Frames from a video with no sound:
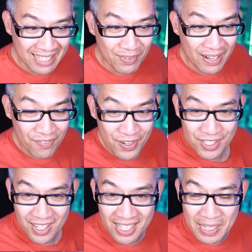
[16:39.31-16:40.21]
Like, when I
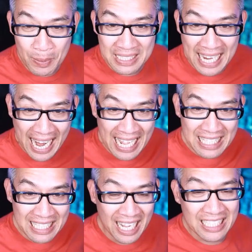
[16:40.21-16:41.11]
first saw that there was
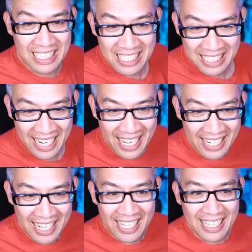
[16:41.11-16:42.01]
hands, not just his head,